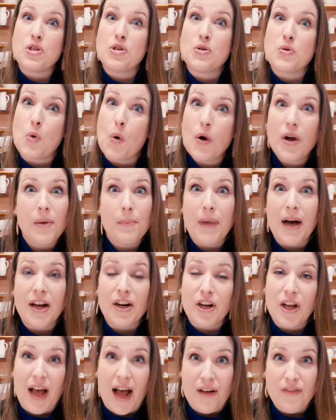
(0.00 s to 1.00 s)
to talking
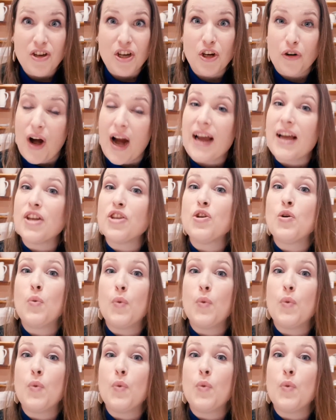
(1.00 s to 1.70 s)
about having a crack in your